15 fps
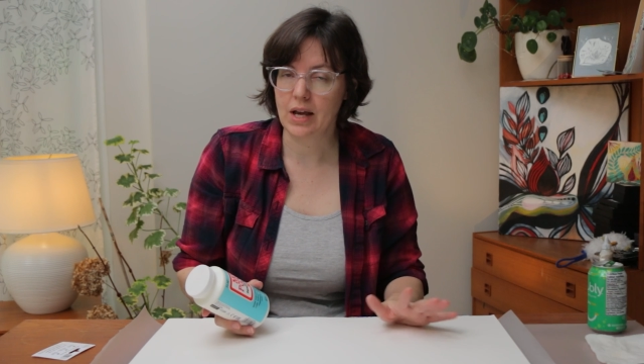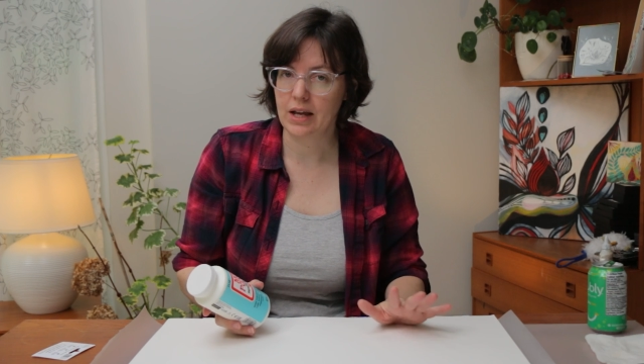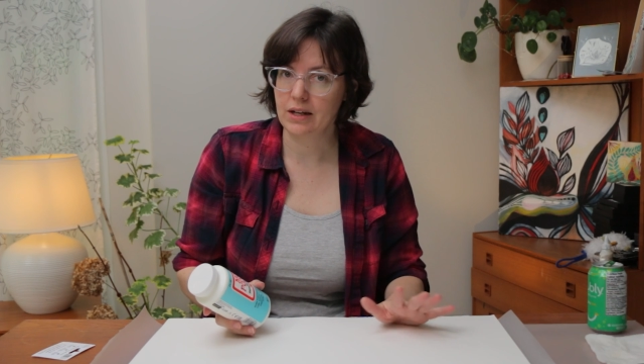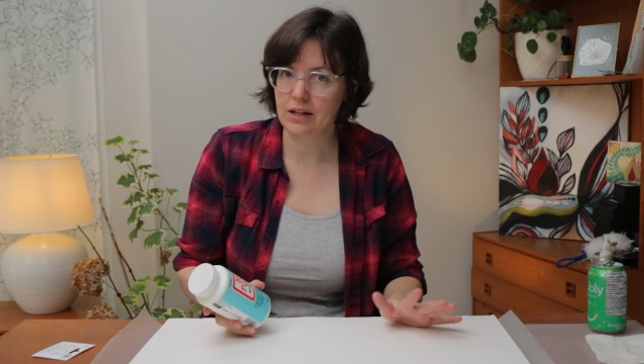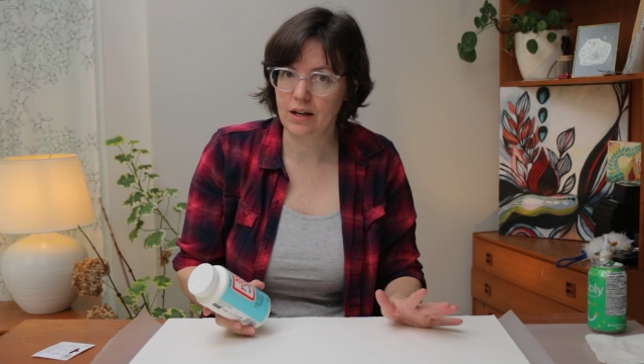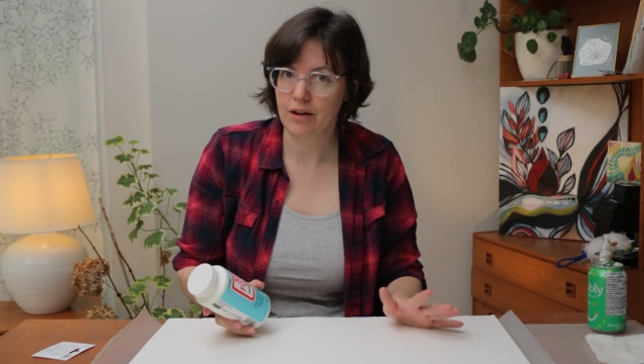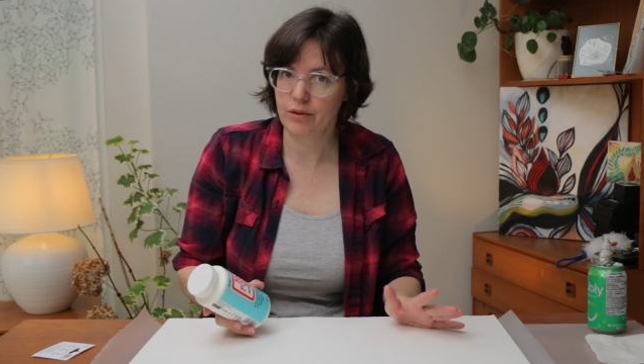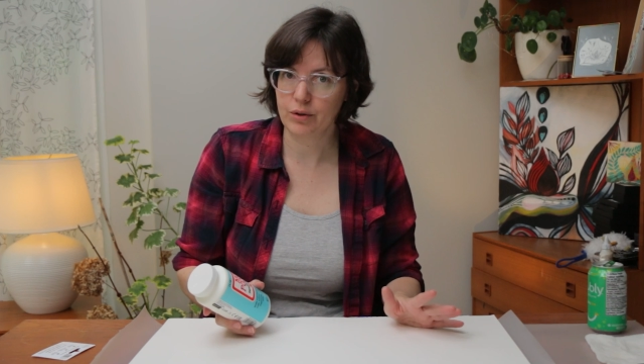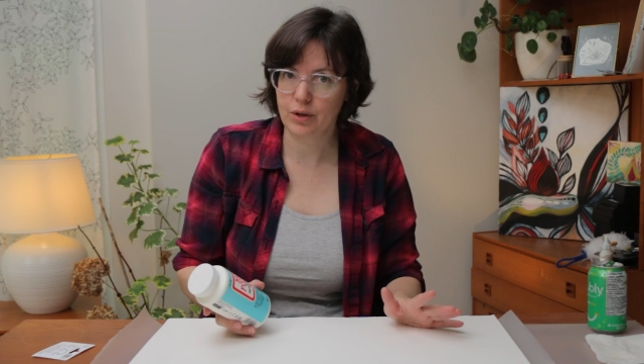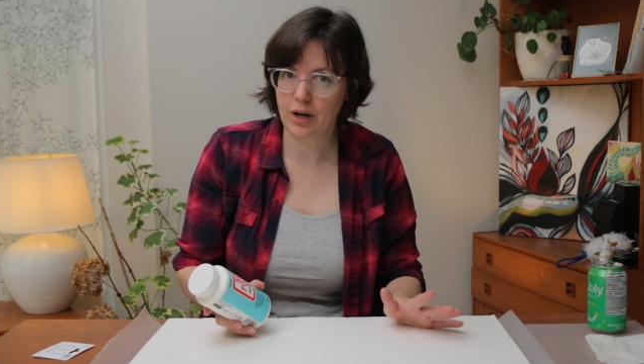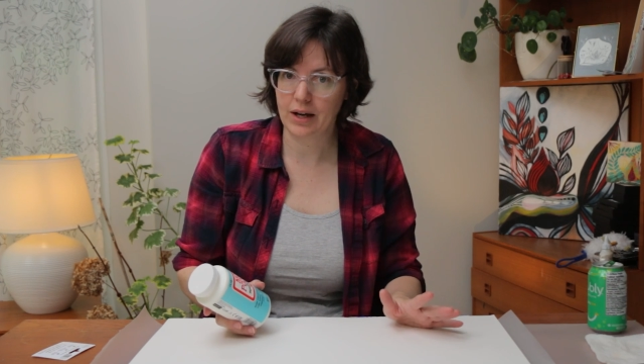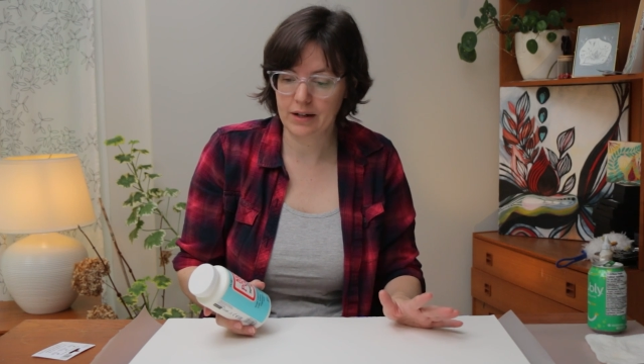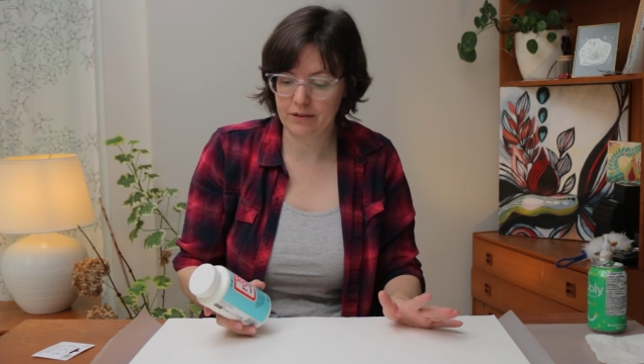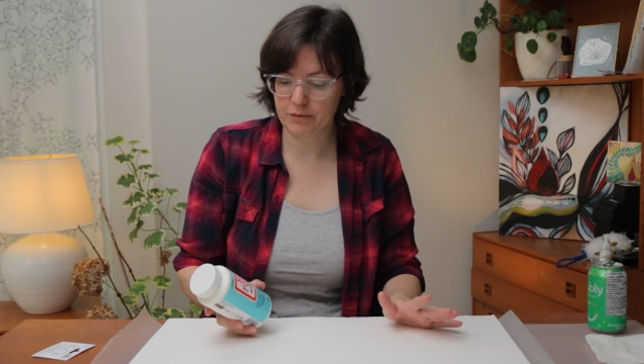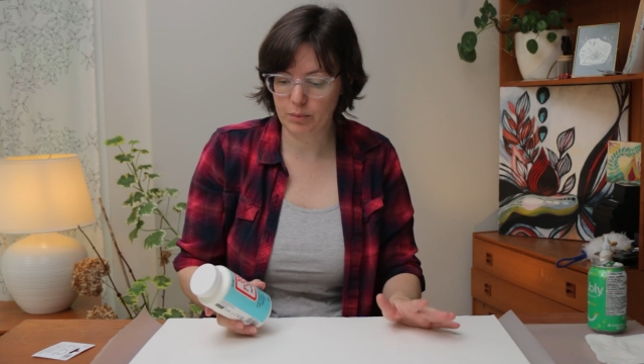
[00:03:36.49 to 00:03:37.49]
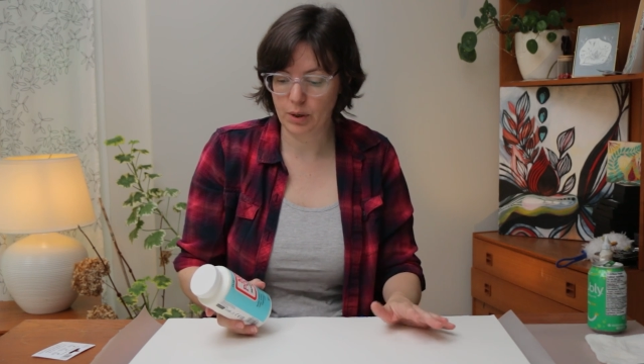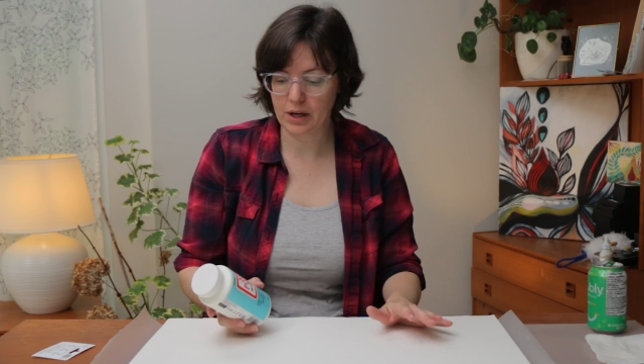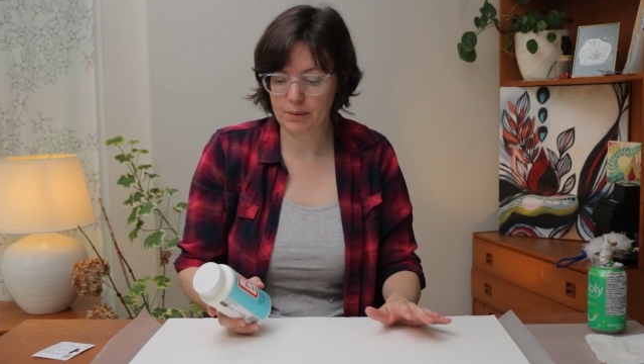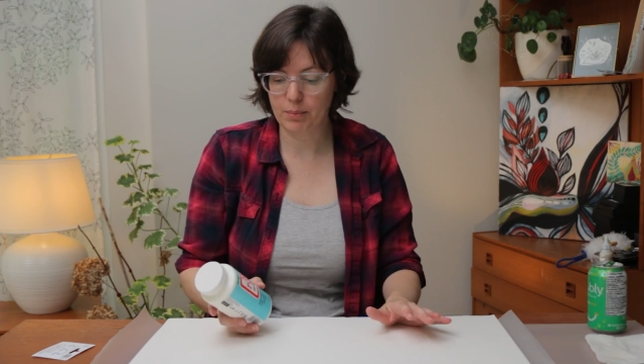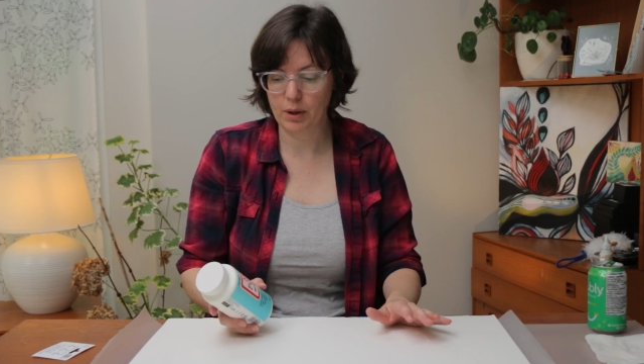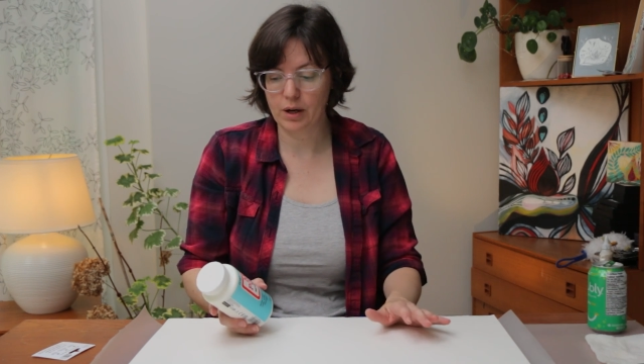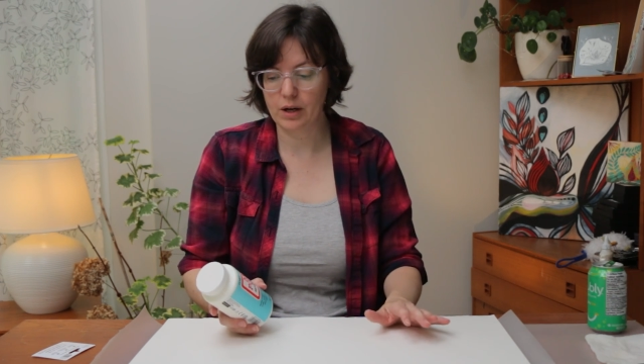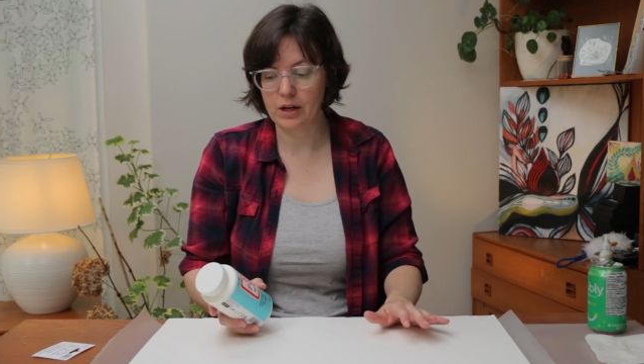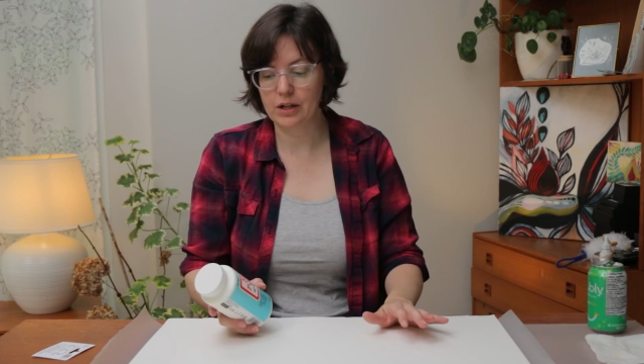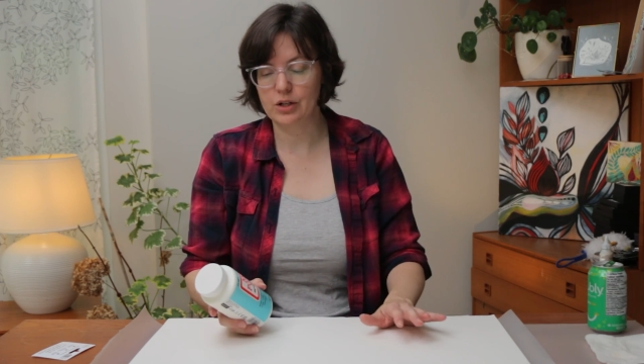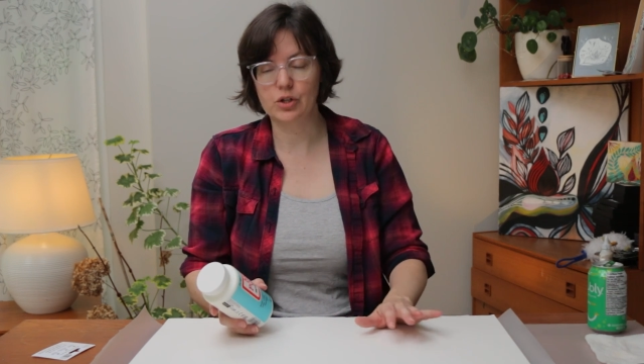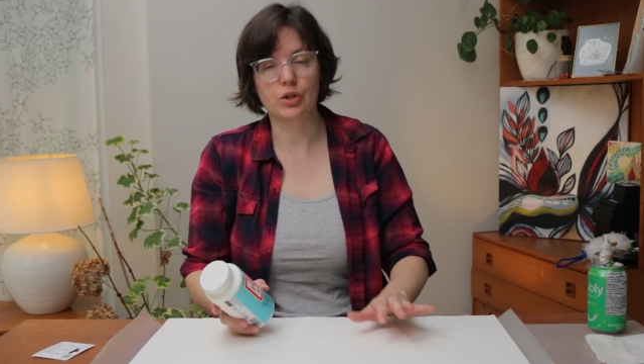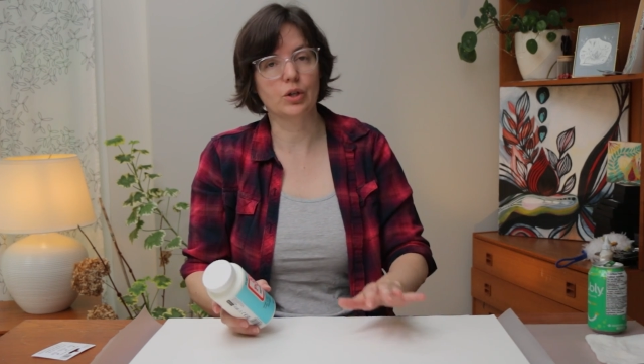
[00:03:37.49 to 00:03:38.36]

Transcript: any other kind of Mod Podge.